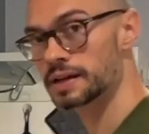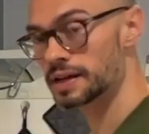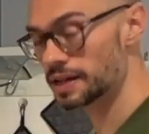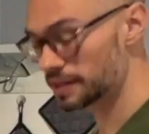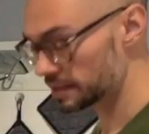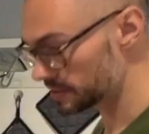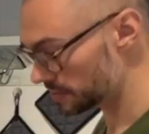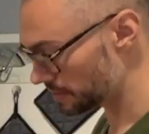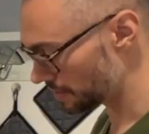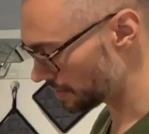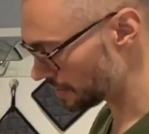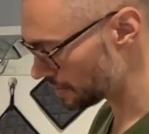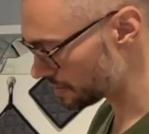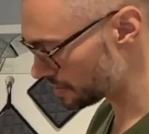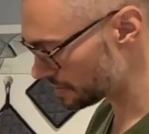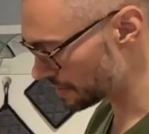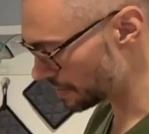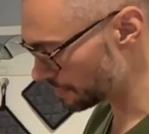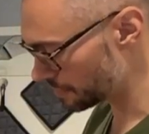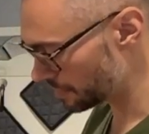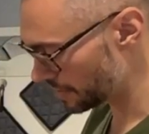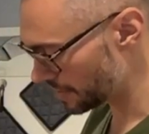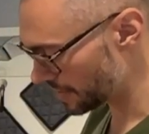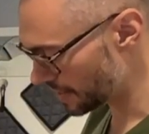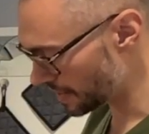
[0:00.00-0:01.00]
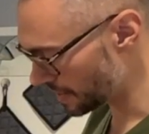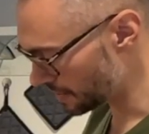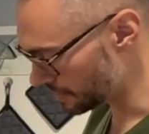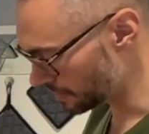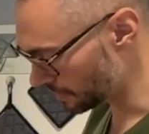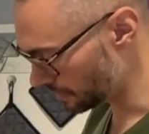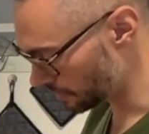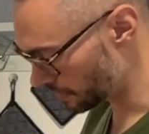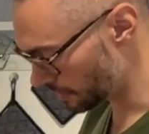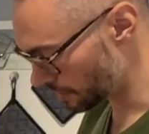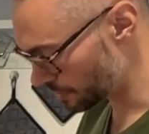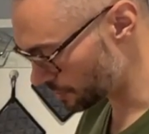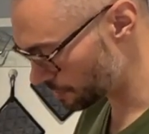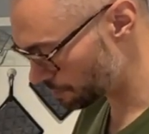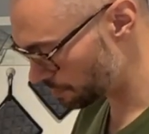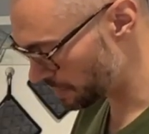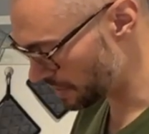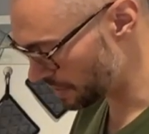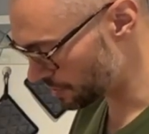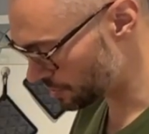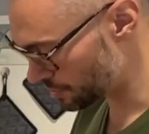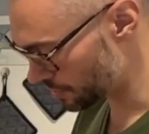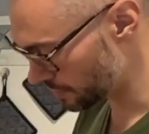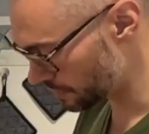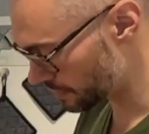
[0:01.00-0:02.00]
and to this, I'm going to add a large
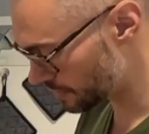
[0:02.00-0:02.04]
pinch of